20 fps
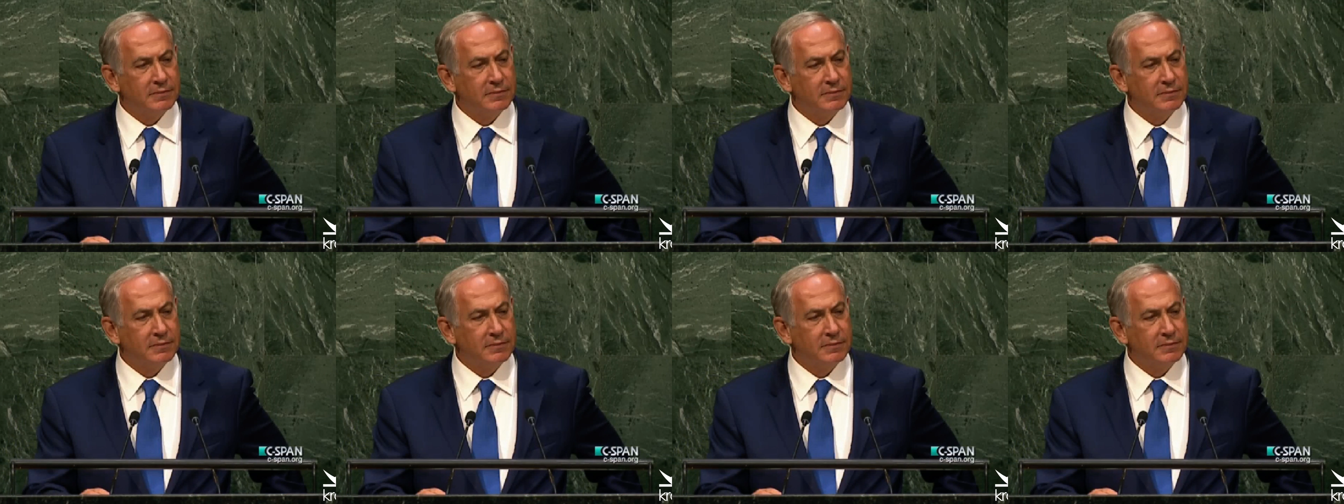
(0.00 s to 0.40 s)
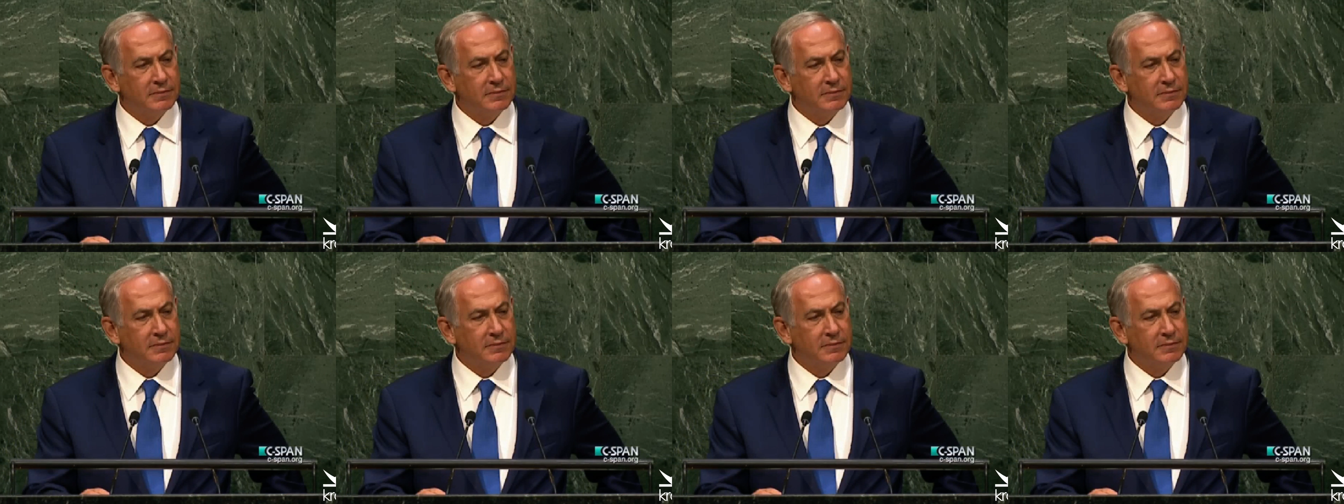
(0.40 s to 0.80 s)

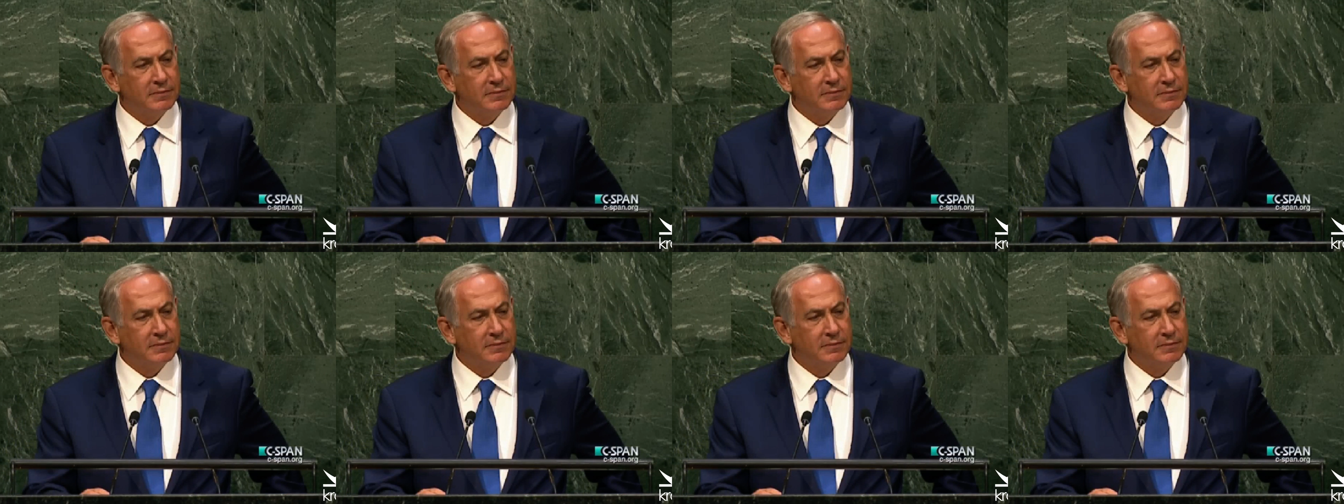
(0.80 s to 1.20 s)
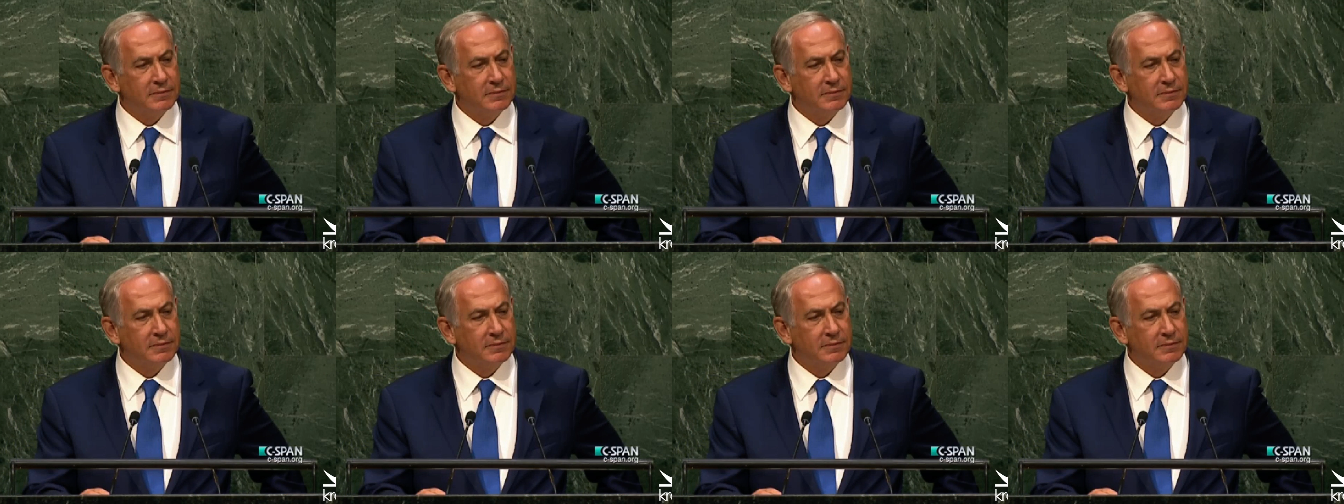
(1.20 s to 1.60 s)
Rouhani began
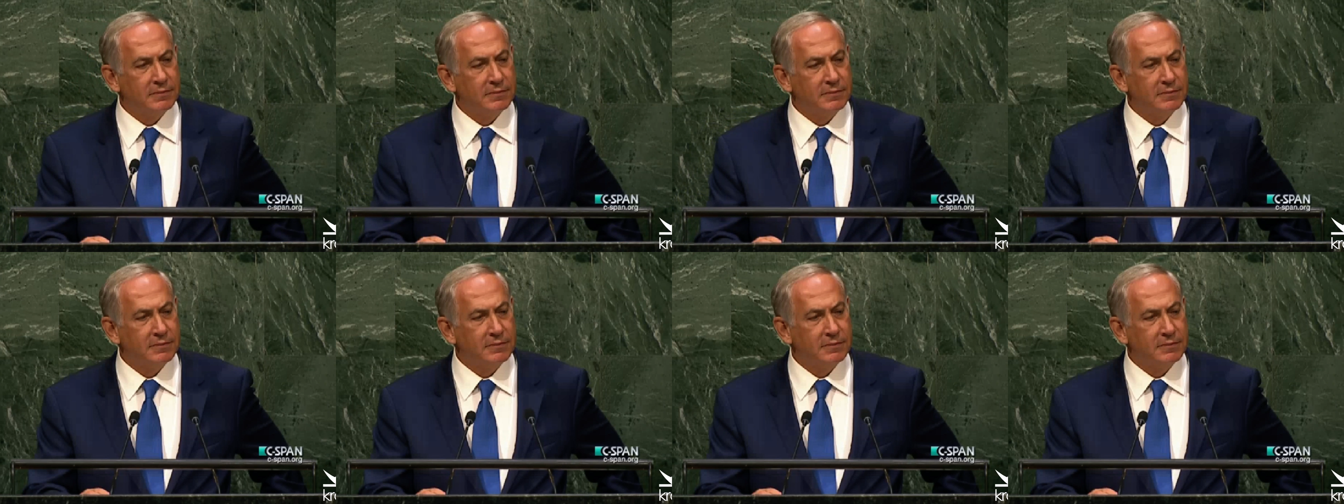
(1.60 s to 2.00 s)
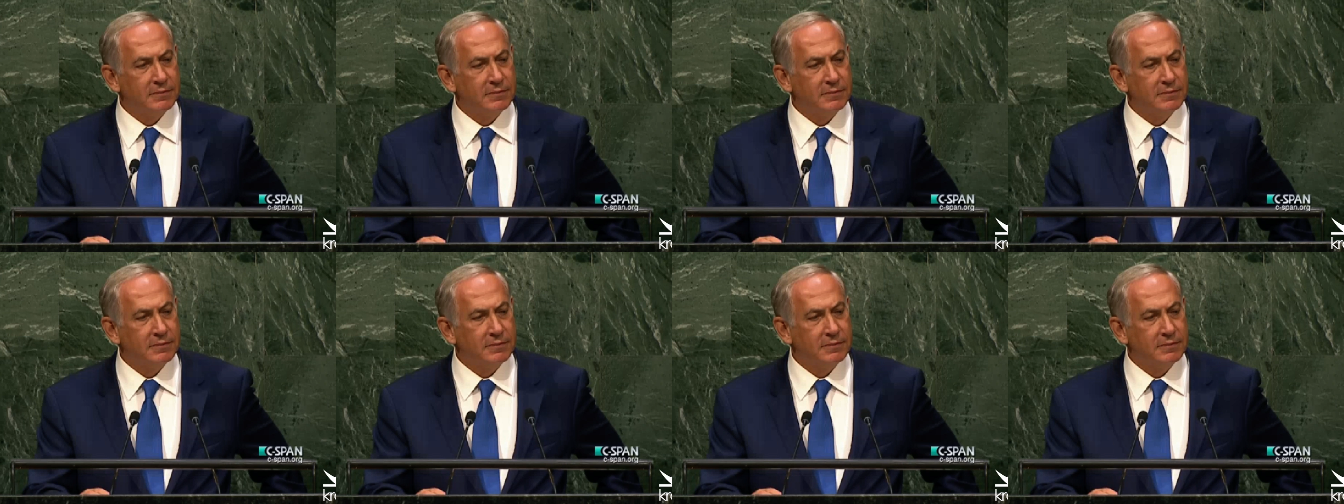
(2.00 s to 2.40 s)
his
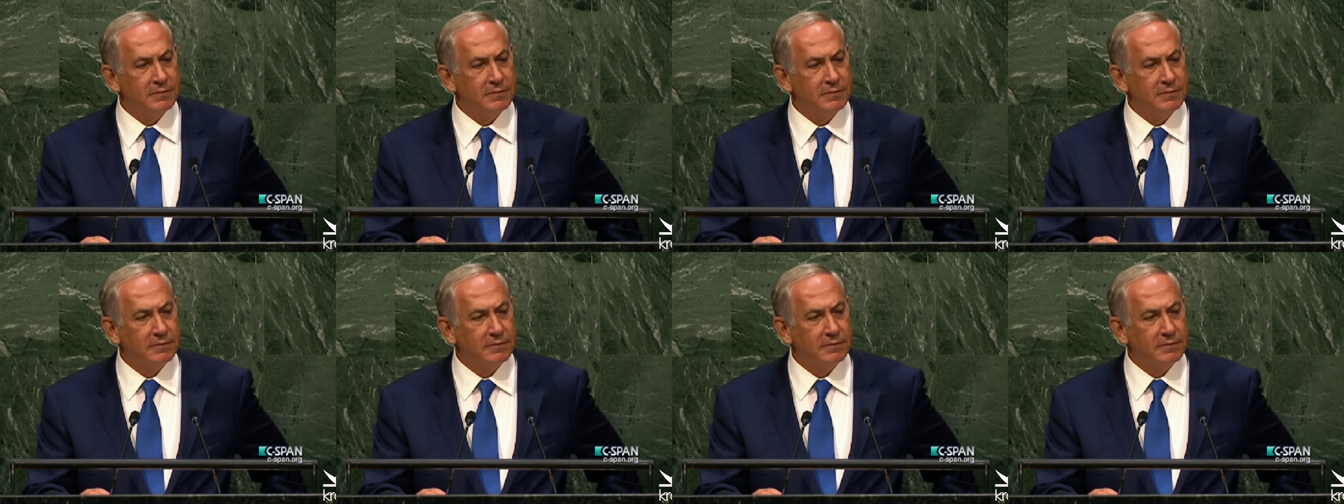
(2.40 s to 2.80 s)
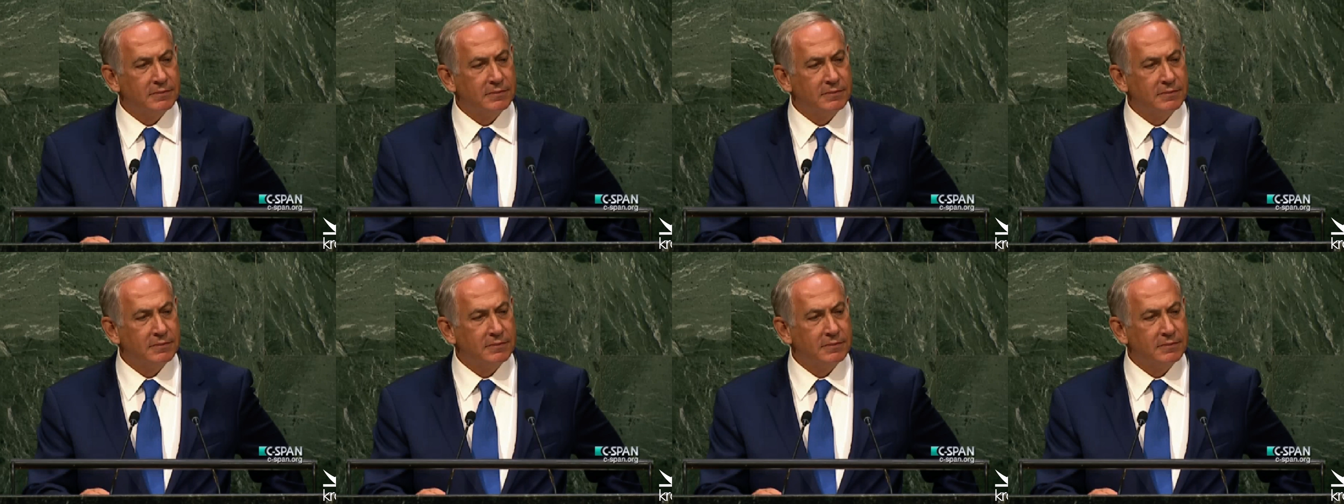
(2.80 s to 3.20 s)
so-called
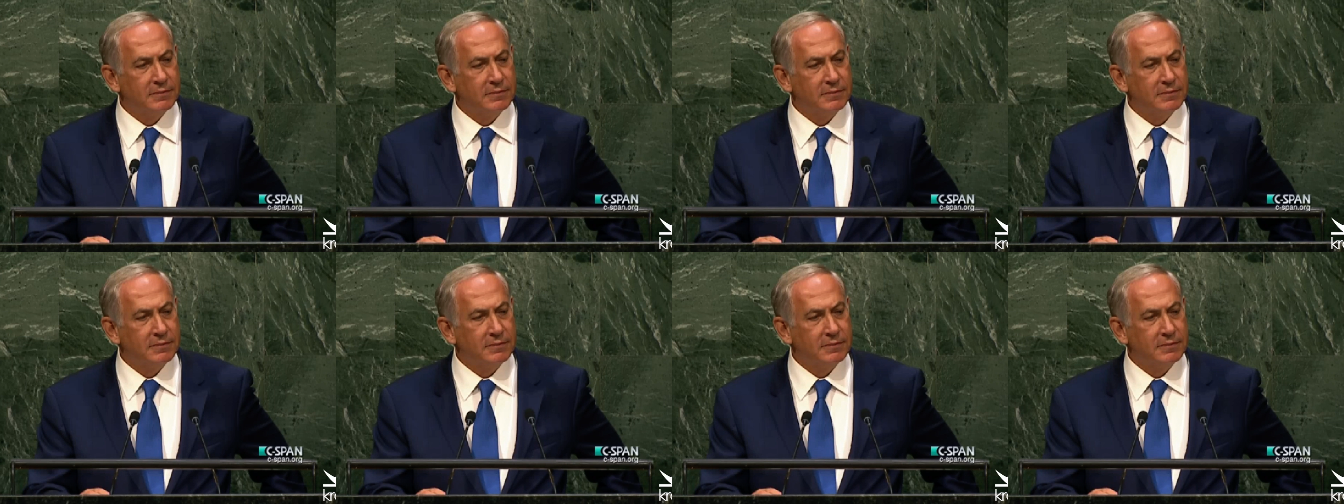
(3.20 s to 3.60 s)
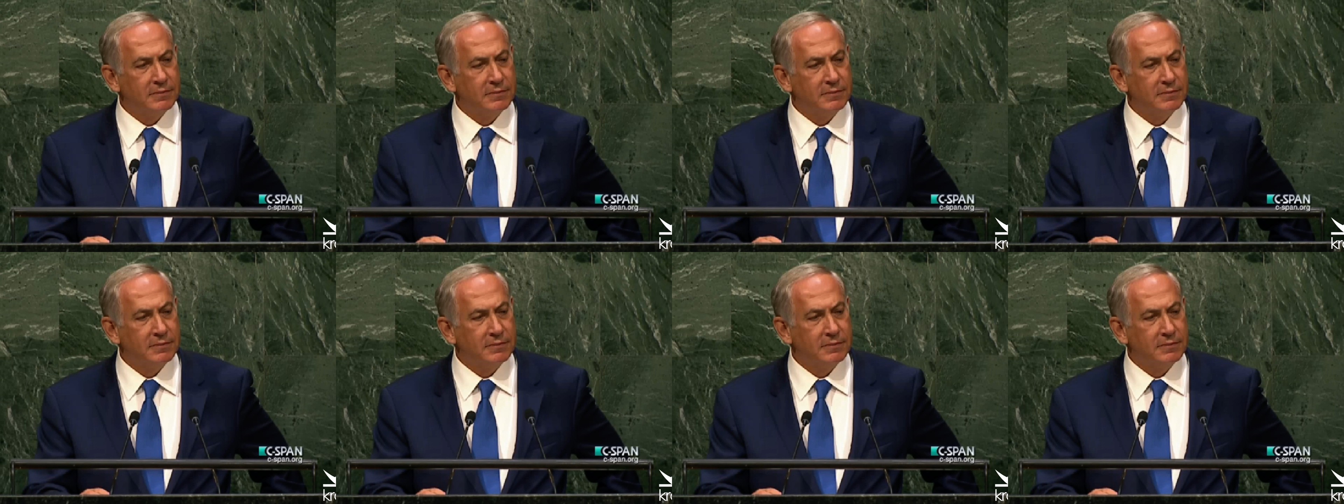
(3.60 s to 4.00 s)
charm
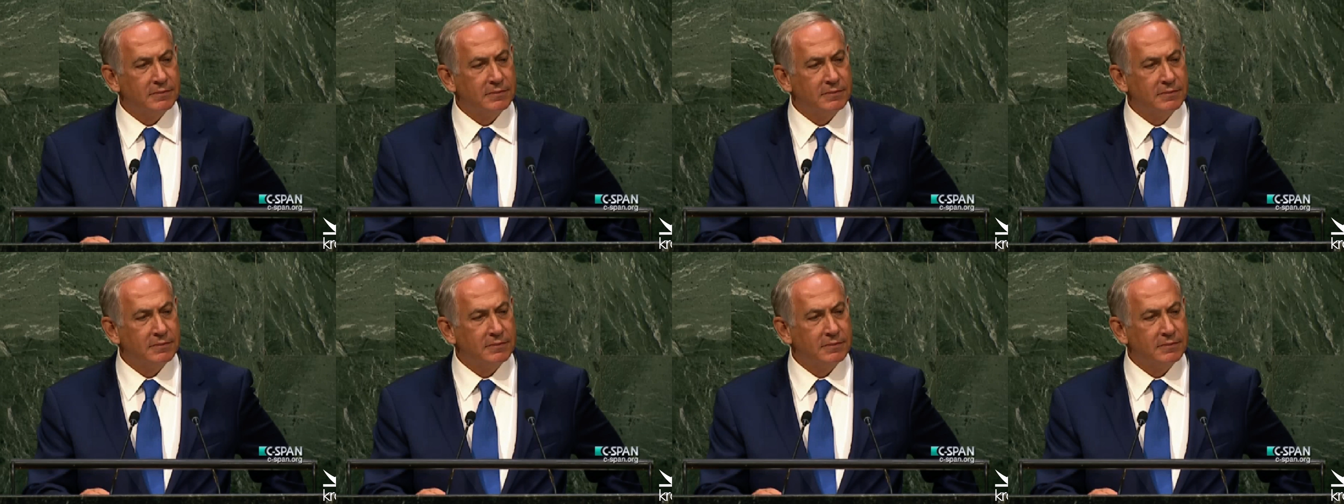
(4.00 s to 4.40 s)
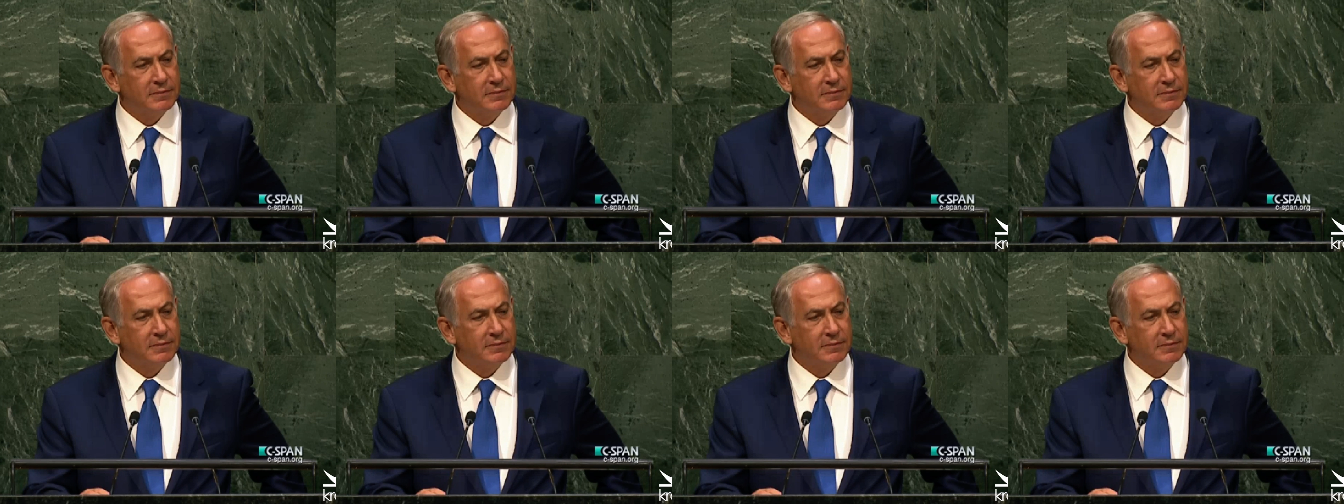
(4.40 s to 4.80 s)
offensive here at the UN.